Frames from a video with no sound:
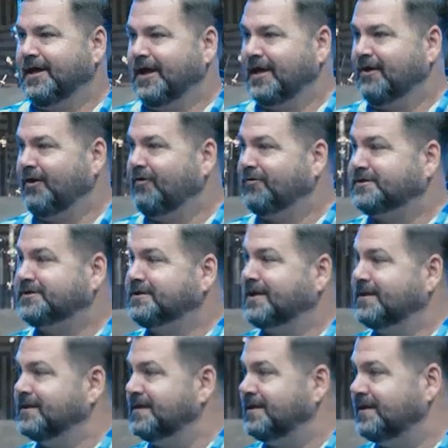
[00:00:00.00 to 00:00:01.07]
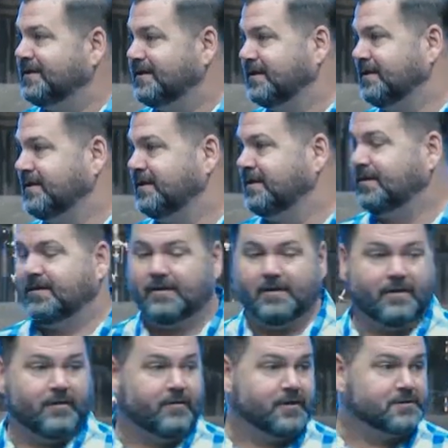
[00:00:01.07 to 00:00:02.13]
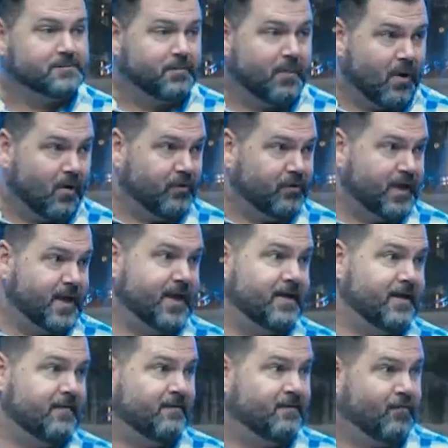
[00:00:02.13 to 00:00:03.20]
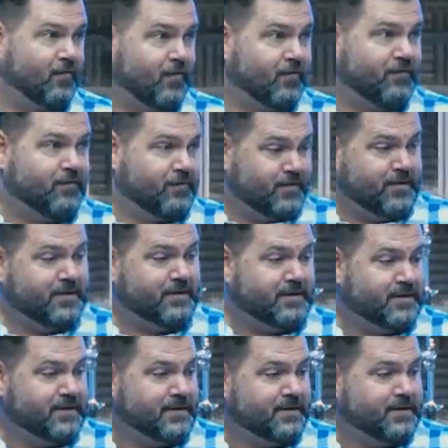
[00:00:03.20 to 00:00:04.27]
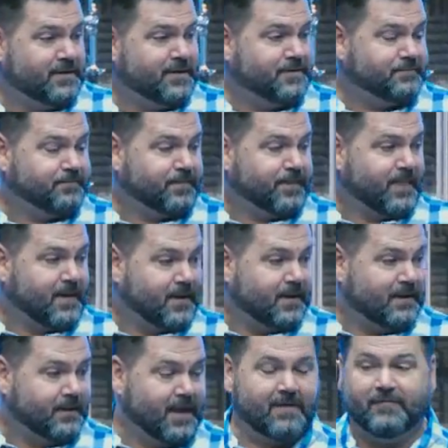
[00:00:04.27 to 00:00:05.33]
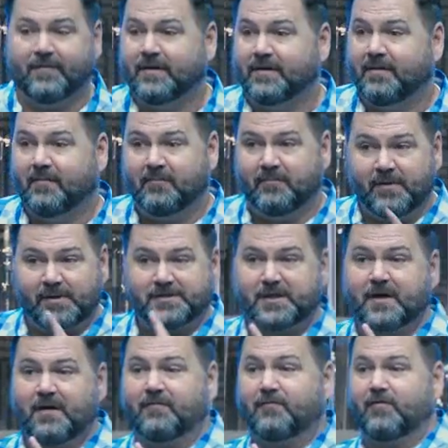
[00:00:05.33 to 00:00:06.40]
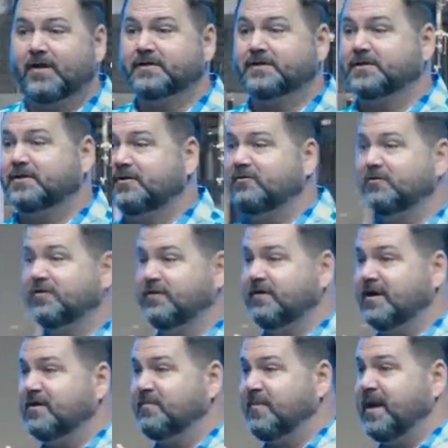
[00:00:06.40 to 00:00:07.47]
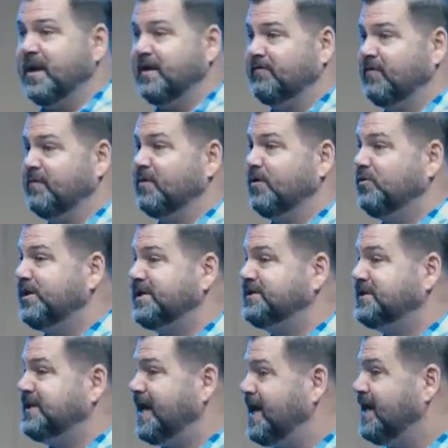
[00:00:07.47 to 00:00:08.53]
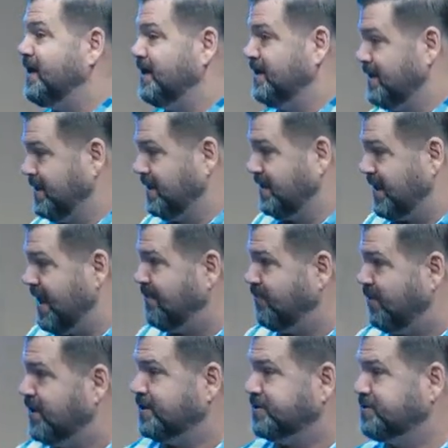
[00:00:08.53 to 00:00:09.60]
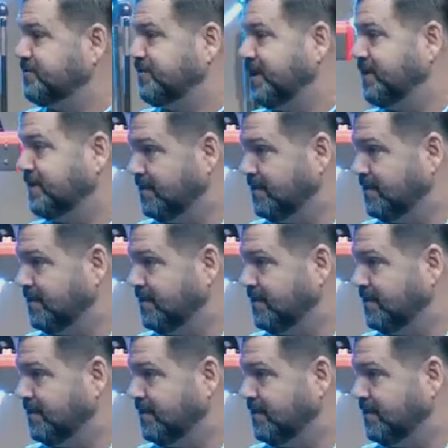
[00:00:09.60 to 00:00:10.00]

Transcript: all of a sudden, this bald headed, four foot, 11, missing a front tooth young man from Louisiana came running to me.